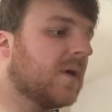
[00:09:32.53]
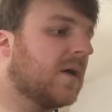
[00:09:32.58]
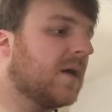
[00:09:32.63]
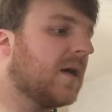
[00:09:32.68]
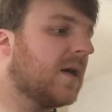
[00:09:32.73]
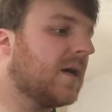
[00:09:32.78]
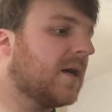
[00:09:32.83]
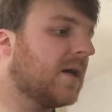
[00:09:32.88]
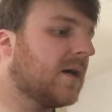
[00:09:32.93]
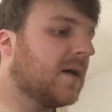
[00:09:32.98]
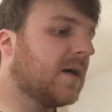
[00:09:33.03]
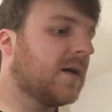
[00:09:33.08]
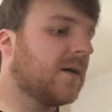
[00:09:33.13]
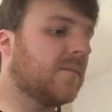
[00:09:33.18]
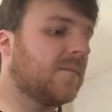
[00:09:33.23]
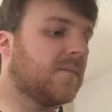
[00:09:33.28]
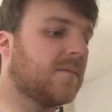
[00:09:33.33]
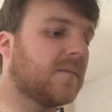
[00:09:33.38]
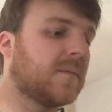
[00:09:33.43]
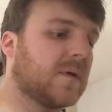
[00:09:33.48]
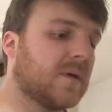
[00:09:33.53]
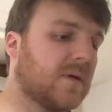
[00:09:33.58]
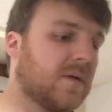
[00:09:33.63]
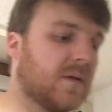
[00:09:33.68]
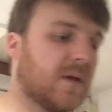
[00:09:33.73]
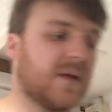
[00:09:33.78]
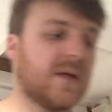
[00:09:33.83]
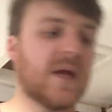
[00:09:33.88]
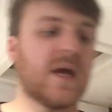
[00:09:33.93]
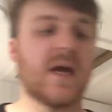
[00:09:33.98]
Yeah,
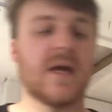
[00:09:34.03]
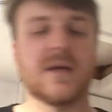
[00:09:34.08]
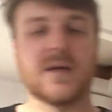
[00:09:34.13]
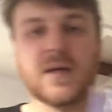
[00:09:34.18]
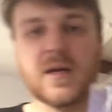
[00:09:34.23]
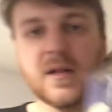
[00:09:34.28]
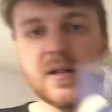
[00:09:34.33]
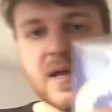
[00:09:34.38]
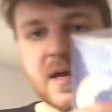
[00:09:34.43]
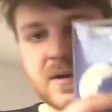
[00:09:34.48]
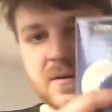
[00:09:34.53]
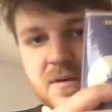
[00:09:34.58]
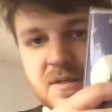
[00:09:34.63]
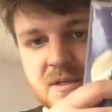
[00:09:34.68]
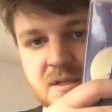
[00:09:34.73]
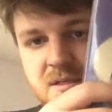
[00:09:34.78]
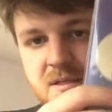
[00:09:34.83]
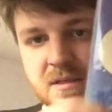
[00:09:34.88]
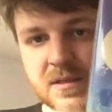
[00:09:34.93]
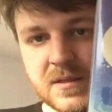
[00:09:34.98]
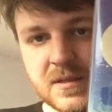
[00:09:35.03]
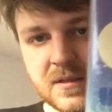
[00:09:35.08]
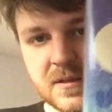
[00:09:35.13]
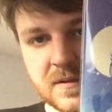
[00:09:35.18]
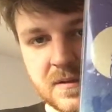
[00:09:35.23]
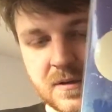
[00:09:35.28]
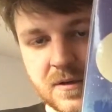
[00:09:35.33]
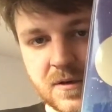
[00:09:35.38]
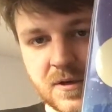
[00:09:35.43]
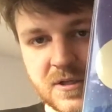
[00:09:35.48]
and Klaus...
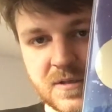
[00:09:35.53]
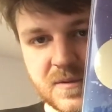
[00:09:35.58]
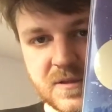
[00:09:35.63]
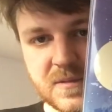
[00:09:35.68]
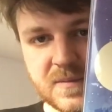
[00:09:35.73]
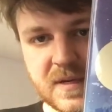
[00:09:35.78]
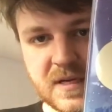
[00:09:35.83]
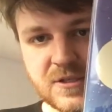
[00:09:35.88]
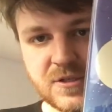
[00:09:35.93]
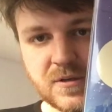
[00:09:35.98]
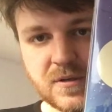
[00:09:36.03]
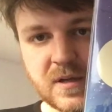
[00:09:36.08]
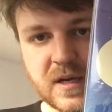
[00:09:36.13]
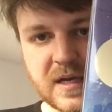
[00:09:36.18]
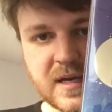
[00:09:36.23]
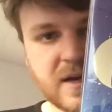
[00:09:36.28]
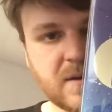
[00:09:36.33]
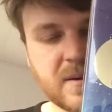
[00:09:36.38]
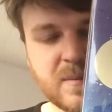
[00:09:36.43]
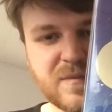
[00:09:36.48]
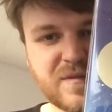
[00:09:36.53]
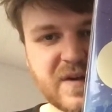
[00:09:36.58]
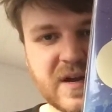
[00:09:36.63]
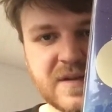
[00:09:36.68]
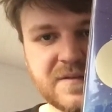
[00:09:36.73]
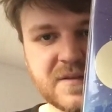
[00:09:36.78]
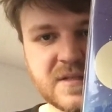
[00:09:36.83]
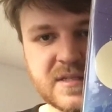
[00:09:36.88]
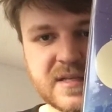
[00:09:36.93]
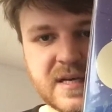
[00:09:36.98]
Christmas special. I can't remember if I
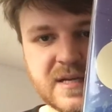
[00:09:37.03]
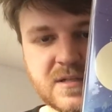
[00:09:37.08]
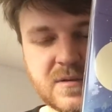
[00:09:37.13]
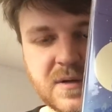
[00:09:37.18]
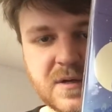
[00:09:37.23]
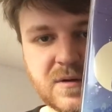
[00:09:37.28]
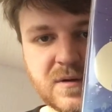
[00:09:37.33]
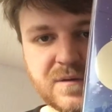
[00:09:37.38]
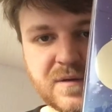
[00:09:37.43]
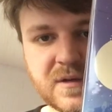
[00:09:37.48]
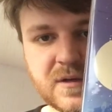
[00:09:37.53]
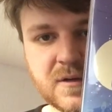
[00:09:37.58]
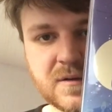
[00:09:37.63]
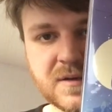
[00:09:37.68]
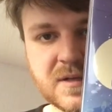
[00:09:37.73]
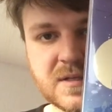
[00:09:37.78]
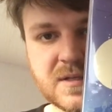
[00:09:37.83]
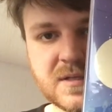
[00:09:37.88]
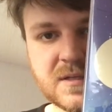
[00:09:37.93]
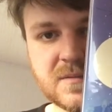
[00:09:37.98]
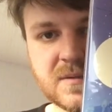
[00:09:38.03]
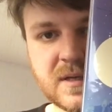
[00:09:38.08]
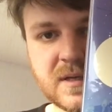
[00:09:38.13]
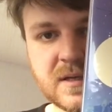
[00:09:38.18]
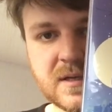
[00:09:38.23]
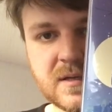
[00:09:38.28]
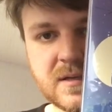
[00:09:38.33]
had this last week or if I got this week.